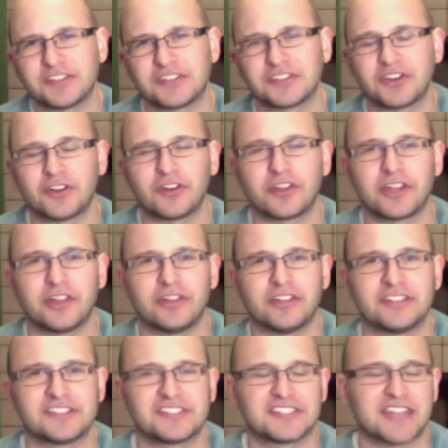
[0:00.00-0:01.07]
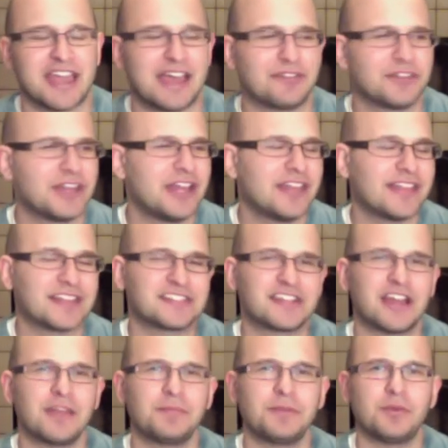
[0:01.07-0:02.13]
to Turner Gill and his staff. That's
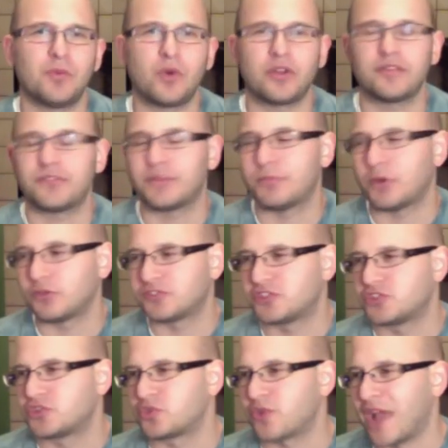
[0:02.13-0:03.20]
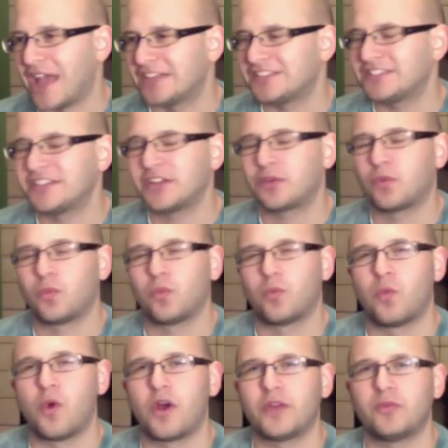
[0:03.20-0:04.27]
got to be one of the most drastic
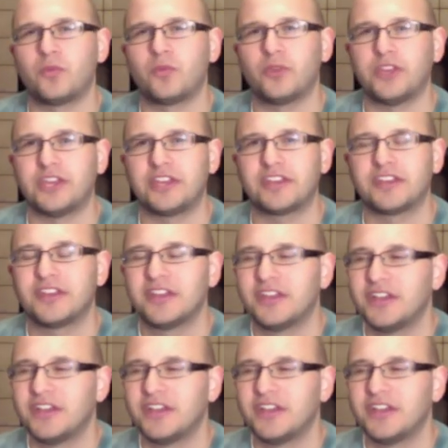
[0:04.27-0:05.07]
one-week